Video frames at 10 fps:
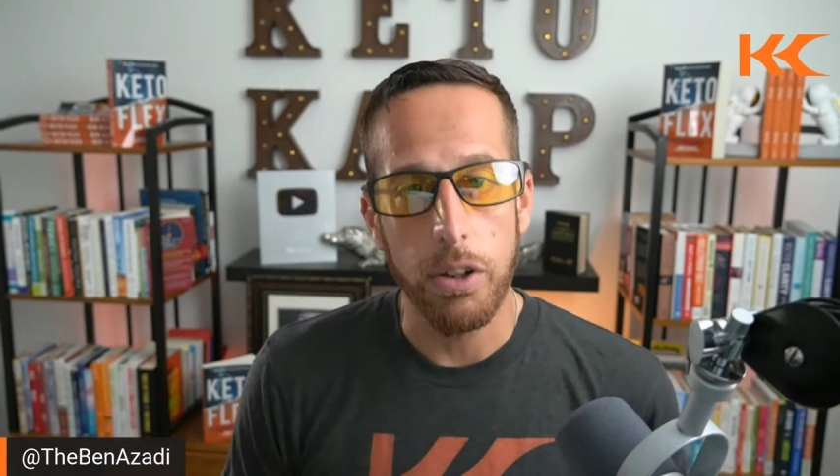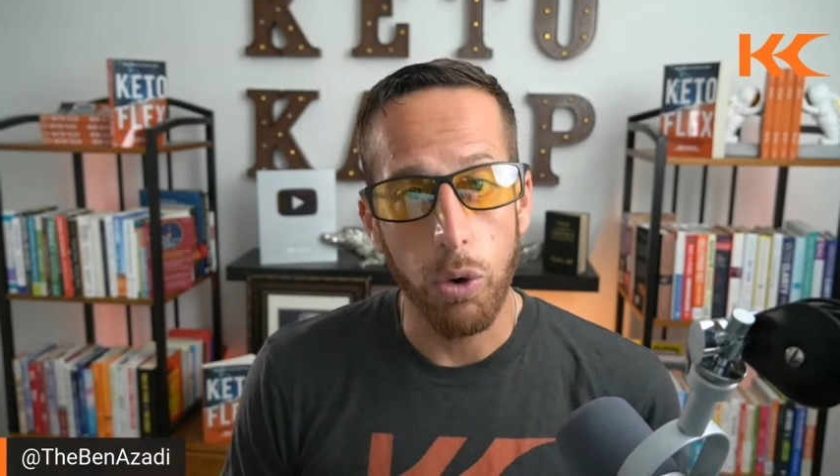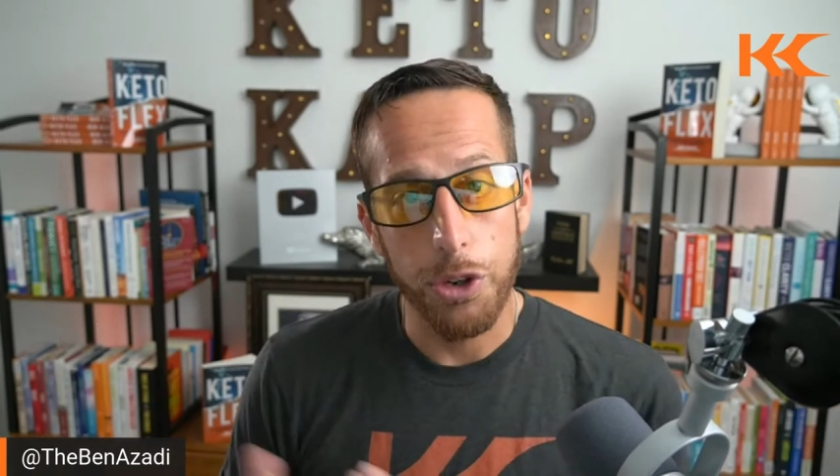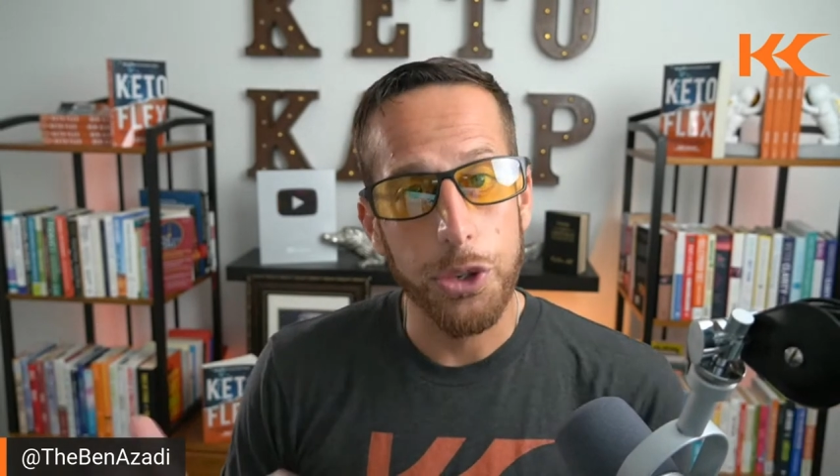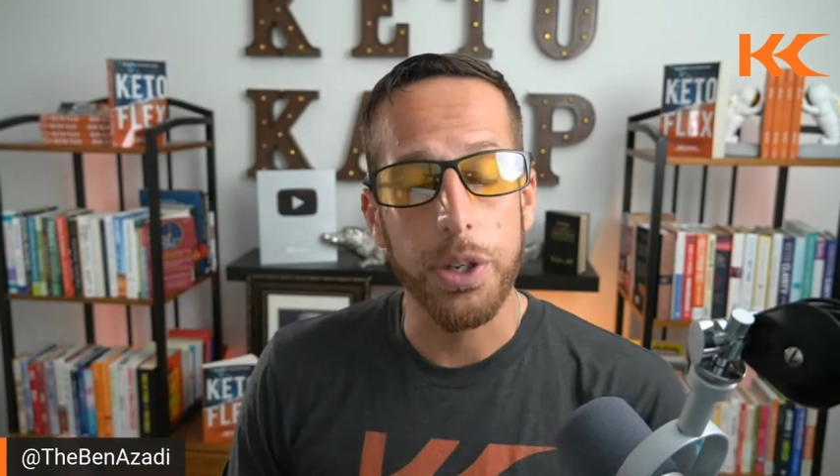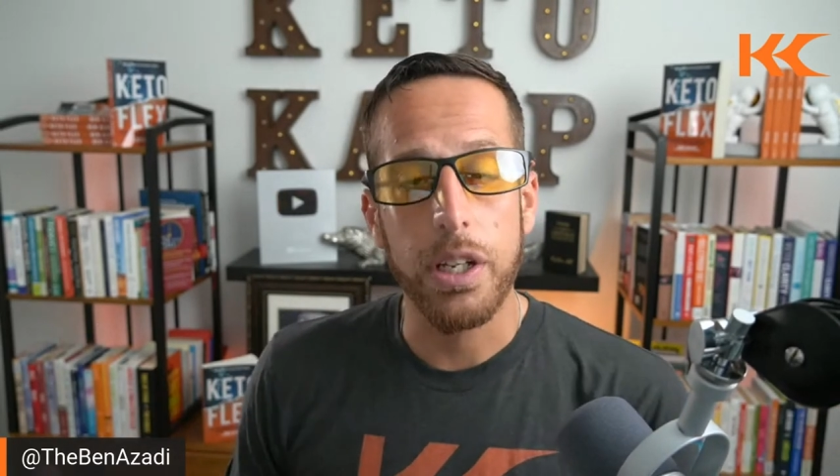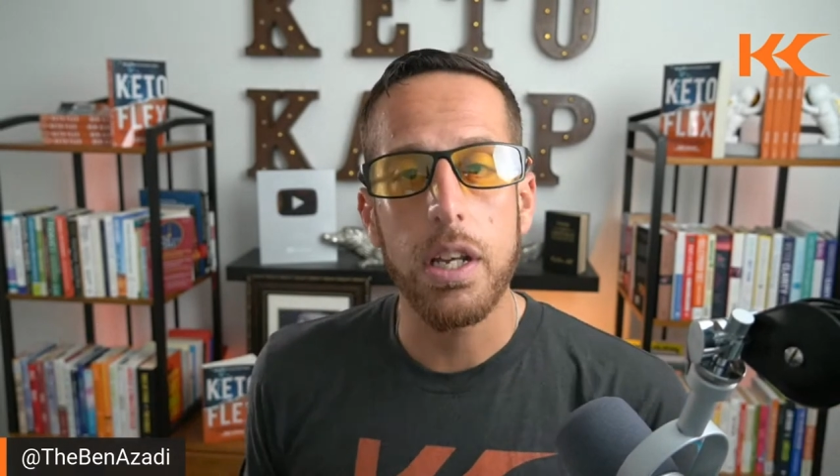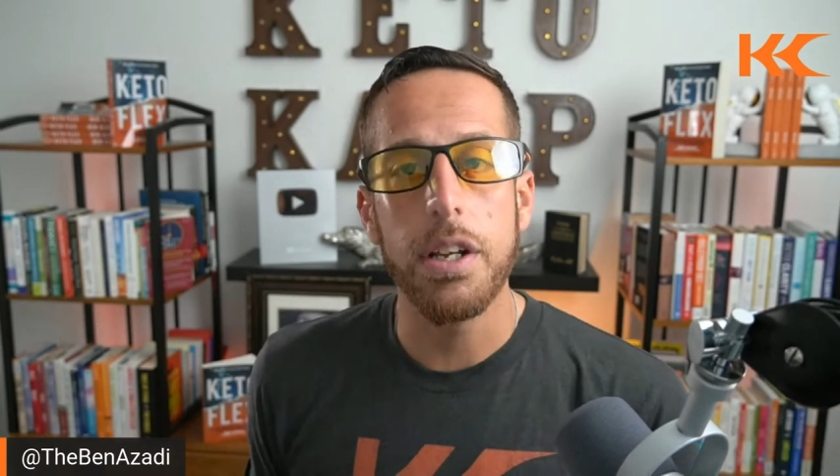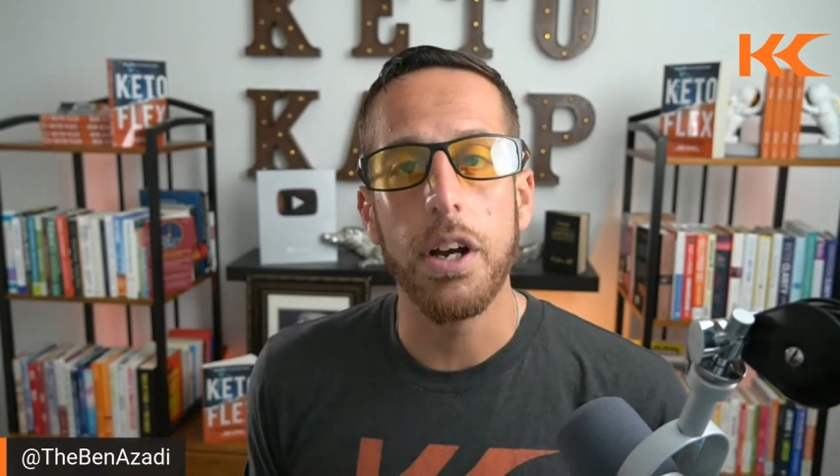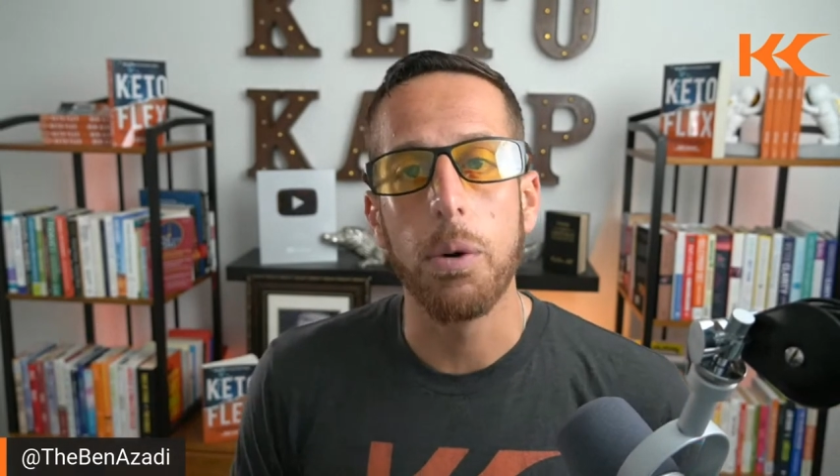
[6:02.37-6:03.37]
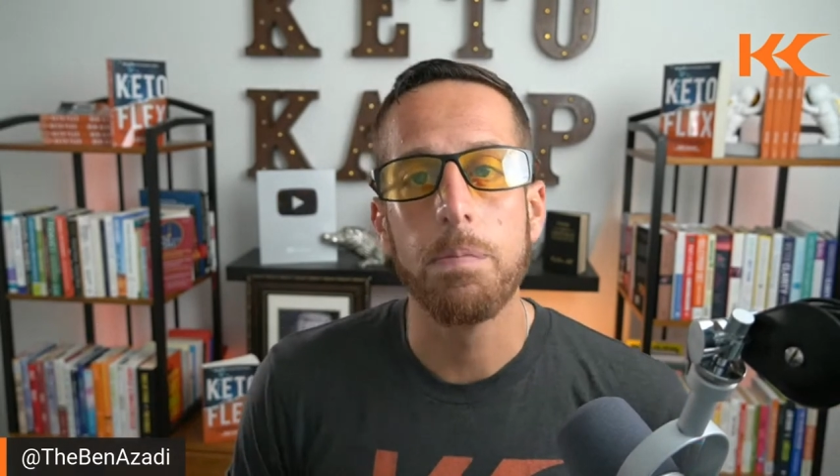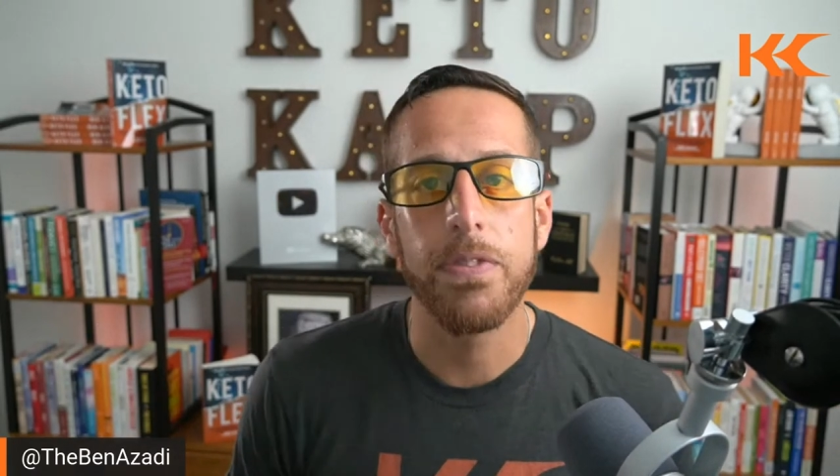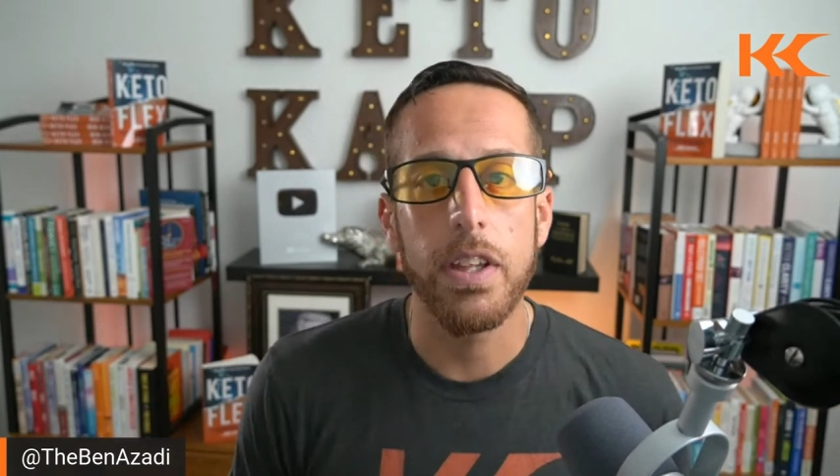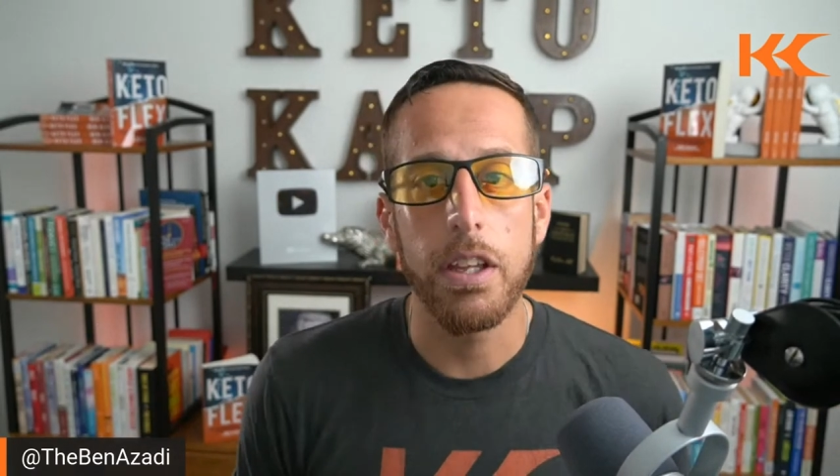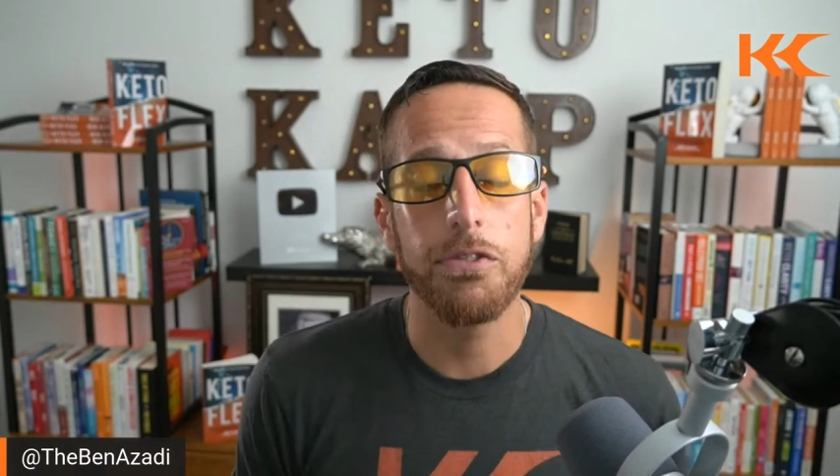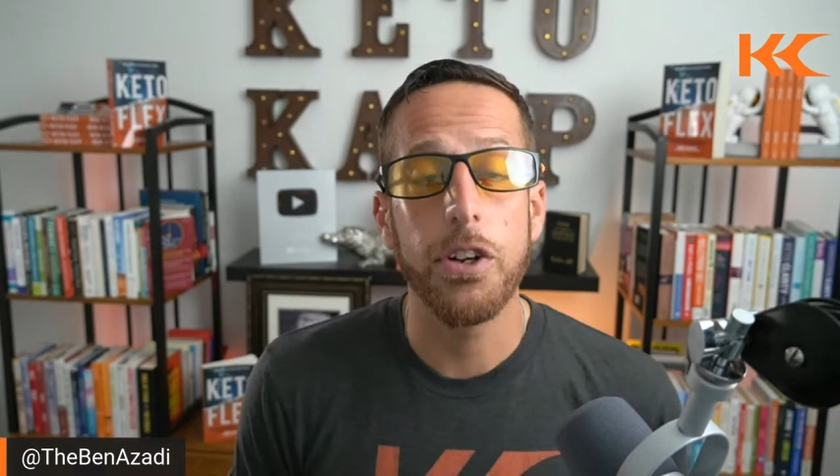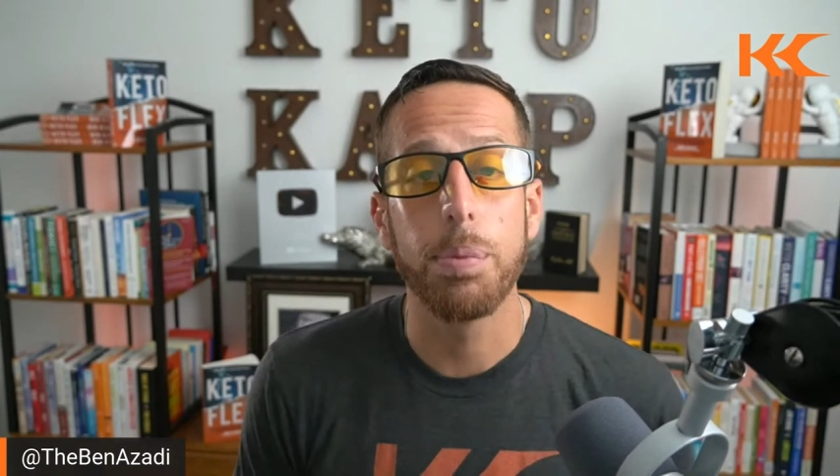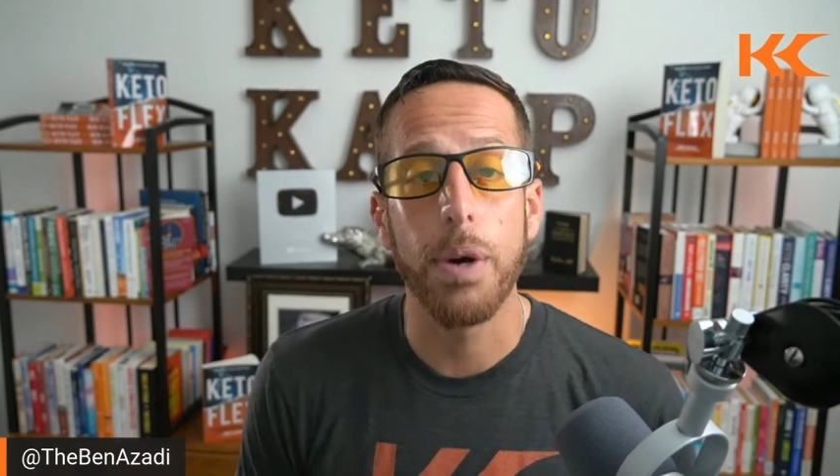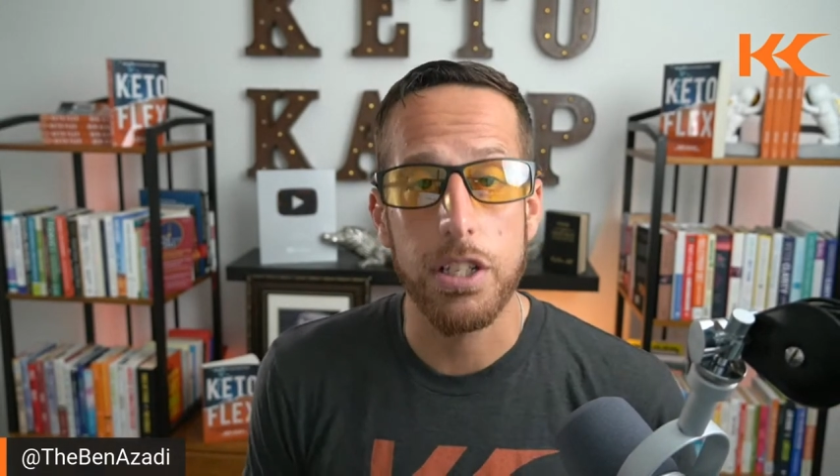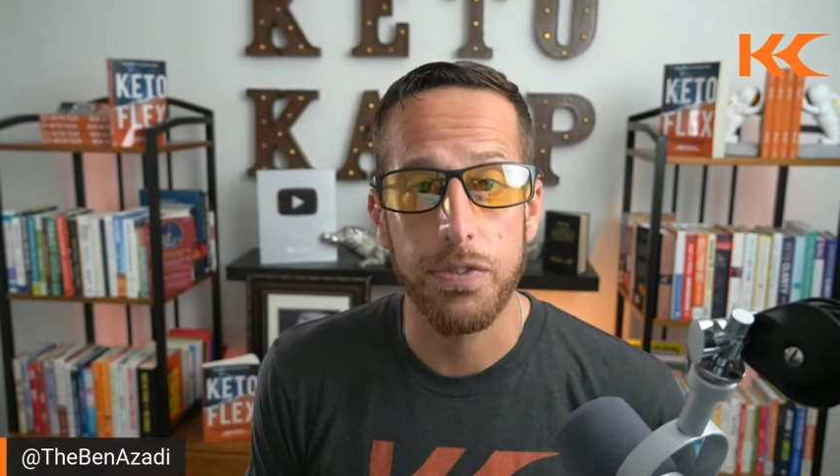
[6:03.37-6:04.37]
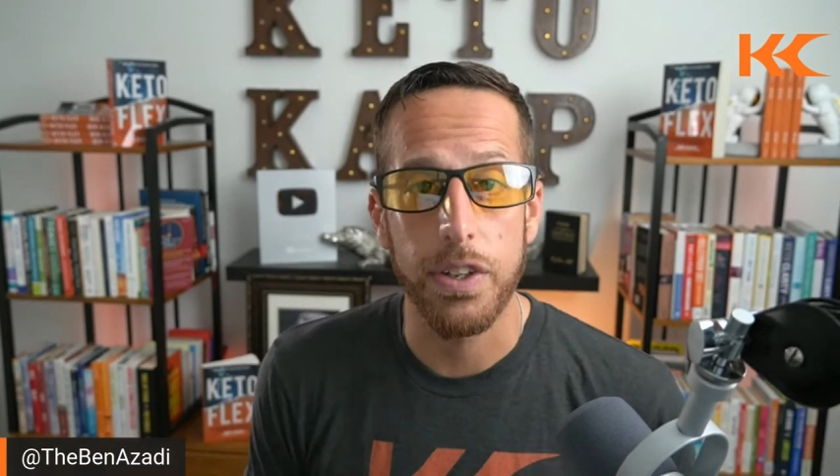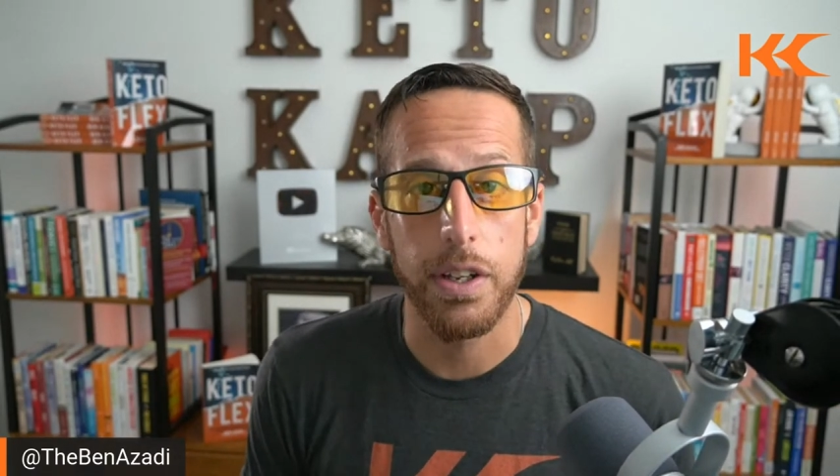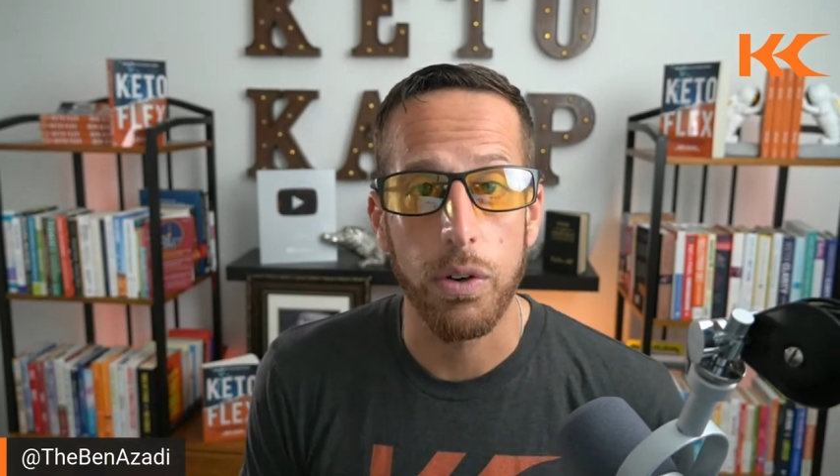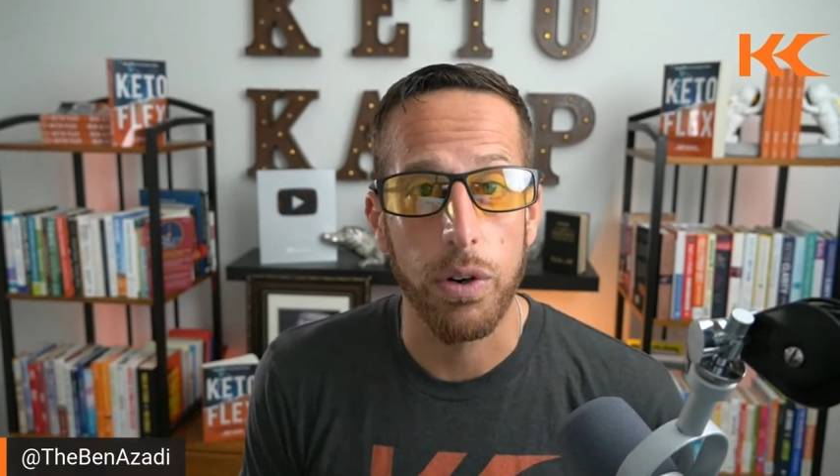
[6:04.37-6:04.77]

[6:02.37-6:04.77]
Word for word: or doing keto if you're breastfeeding or